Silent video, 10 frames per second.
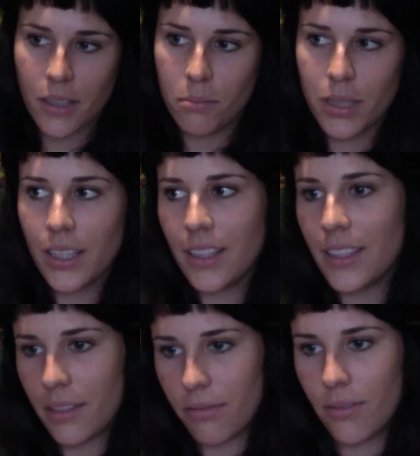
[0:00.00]
completely
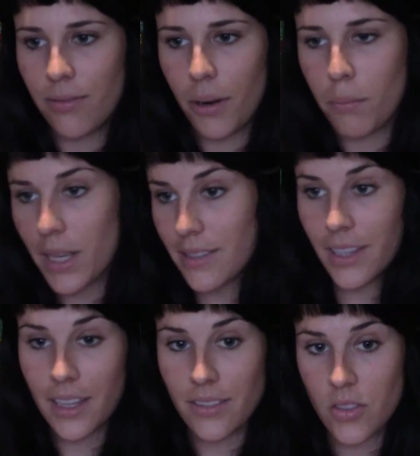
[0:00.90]
different from my
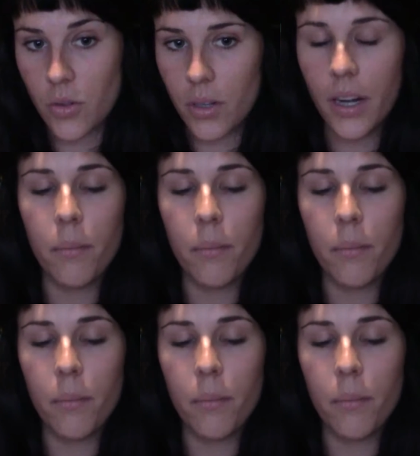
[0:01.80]
skin story.